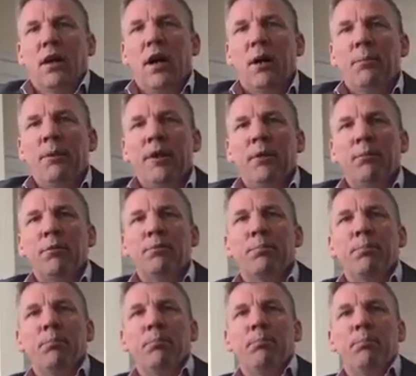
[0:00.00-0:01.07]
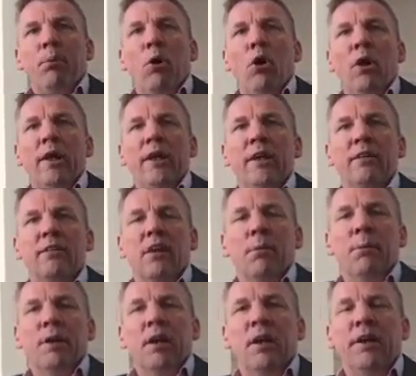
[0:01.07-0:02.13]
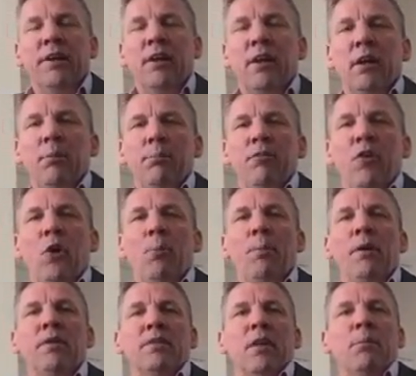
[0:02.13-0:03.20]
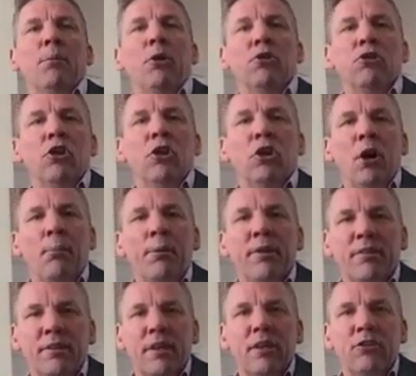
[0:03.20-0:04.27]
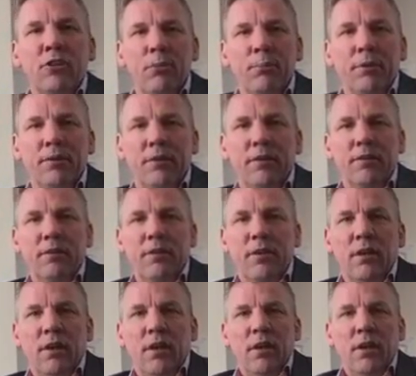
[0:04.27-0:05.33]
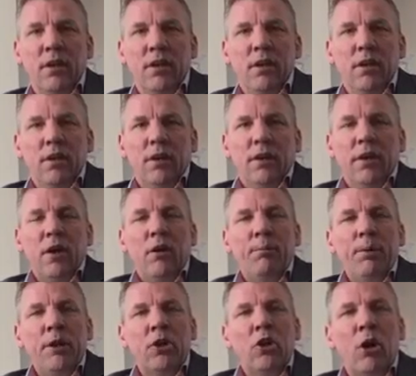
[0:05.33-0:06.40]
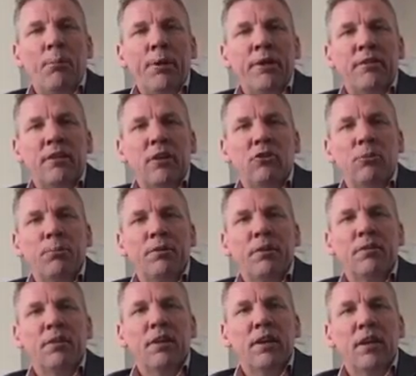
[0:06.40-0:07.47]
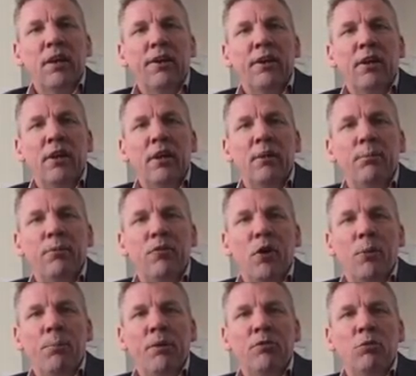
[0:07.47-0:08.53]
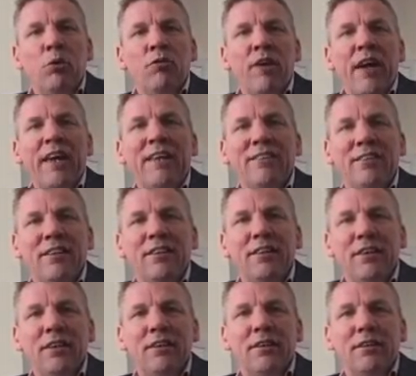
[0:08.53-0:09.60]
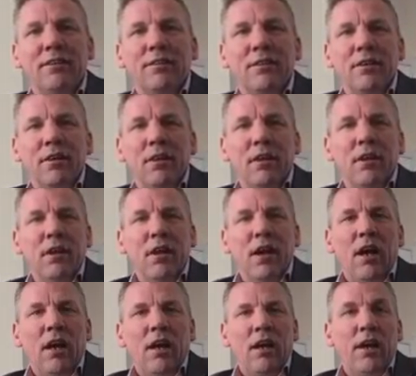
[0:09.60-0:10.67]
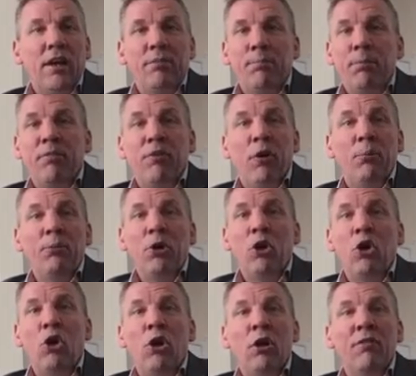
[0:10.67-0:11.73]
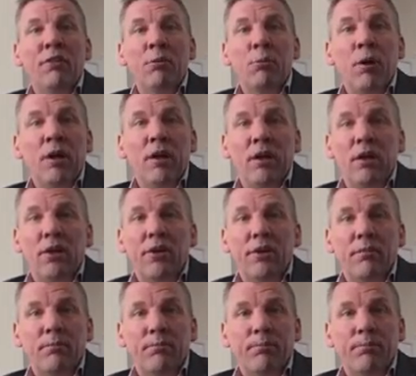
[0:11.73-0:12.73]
Hi, my name is Paul Hazell. I'm a clinical hypnotherapist and I'm also a comedy stage hypnotist. Now, I've been a comedy stage hypnotist and a clinical hypnotherapist for over 18 years, and I've performed all over the world.